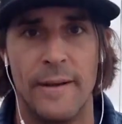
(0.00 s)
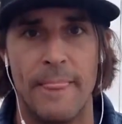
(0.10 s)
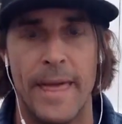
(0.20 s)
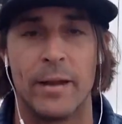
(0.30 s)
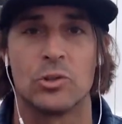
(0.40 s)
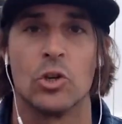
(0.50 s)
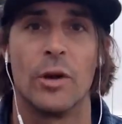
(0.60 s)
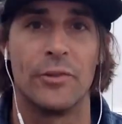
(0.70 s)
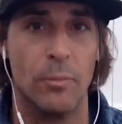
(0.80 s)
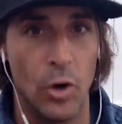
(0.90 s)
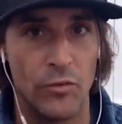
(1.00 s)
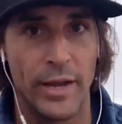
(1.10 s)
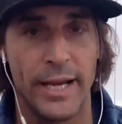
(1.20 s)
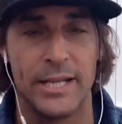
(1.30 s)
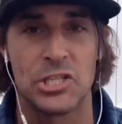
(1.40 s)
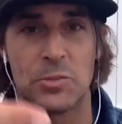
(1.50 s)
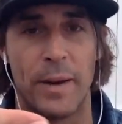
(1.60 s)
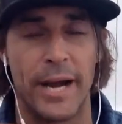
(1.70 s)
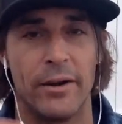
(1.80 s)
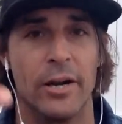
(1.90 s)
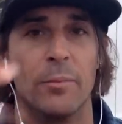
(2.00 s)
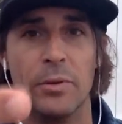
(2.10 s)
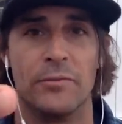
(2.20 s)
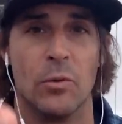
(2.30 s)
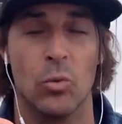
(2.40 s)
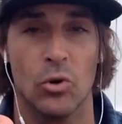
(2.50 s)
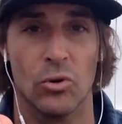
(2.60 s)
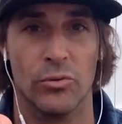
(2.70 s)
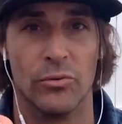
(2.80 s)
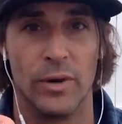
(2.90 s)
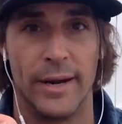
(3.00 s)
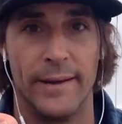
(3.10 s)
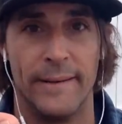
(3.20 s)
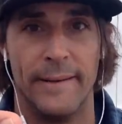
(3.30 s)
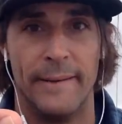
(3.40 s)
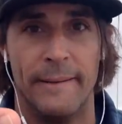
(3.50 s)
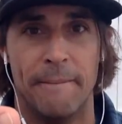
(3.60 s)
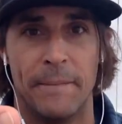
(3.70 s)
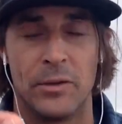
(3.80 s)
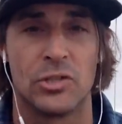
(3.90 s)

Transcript: and I was going to go out there, motivate, inspire, and uplift the world, right? I was